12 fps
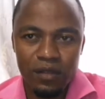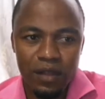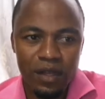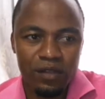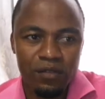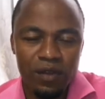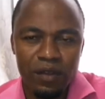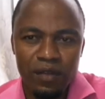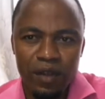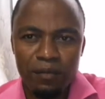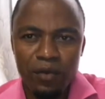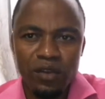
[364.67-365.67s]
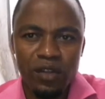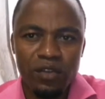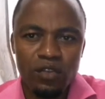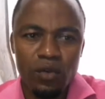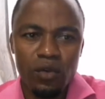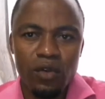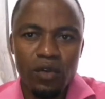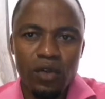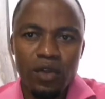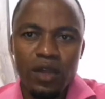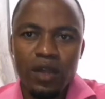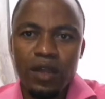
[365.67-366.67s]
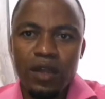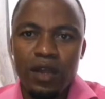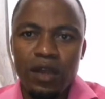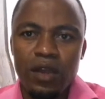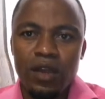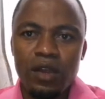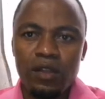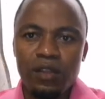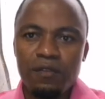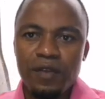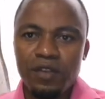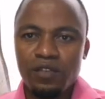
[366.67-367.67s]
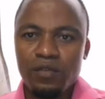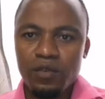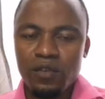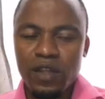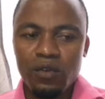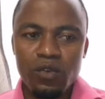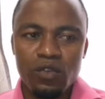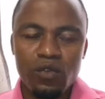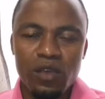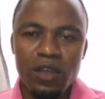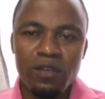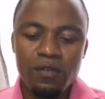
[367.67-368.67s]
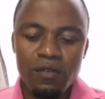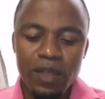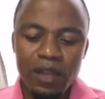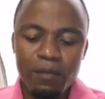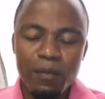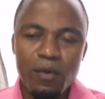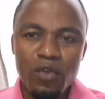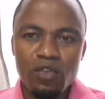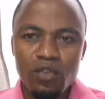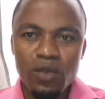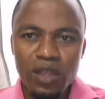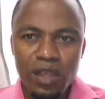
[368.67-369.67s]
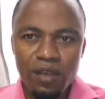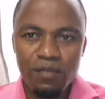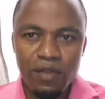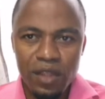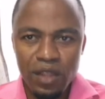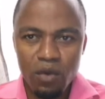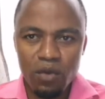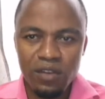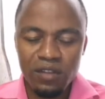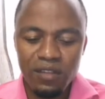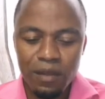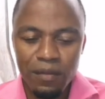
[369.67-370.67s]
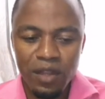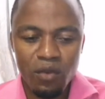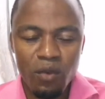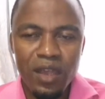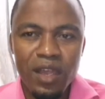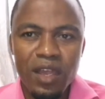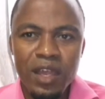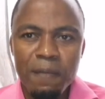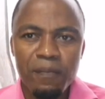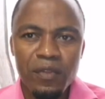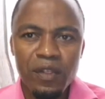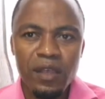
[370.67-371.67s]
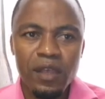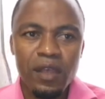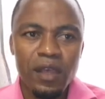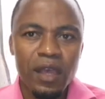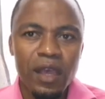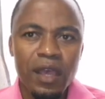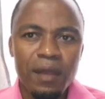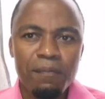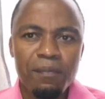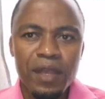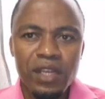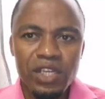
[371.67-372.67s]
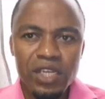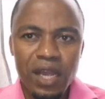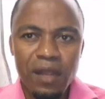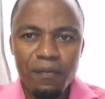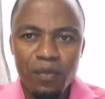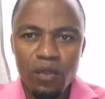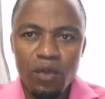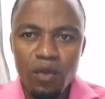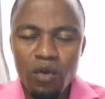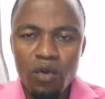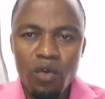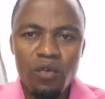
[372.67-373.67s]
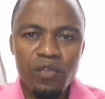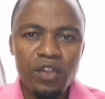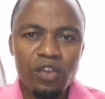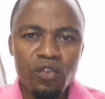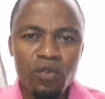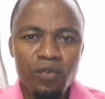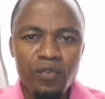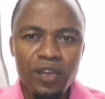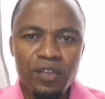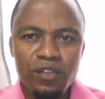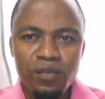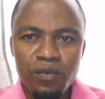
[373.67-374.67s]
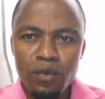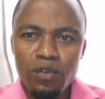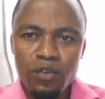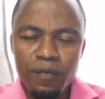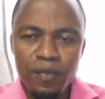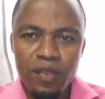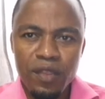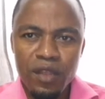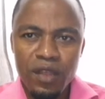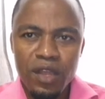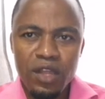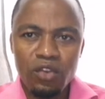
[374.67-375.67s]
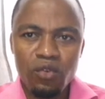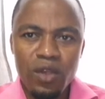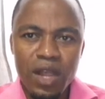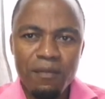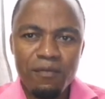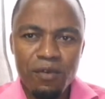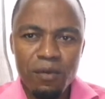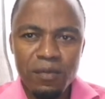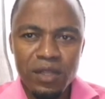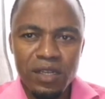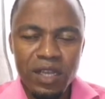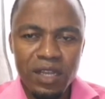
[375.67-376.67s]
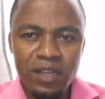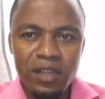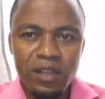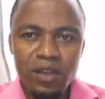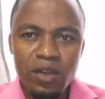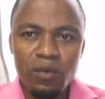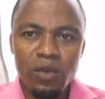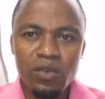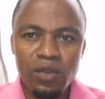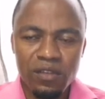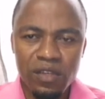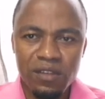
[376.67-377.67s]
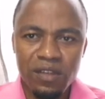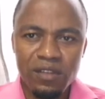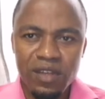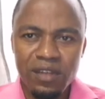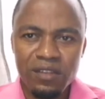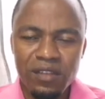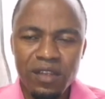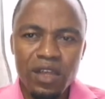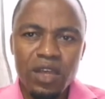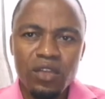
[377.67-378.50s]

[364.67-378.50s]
That is very, very important. So the first fruits that we used to give, that people used to give in the Old Testament, were a picture of the true first fruit to come from the dead, which was Jesus Christ.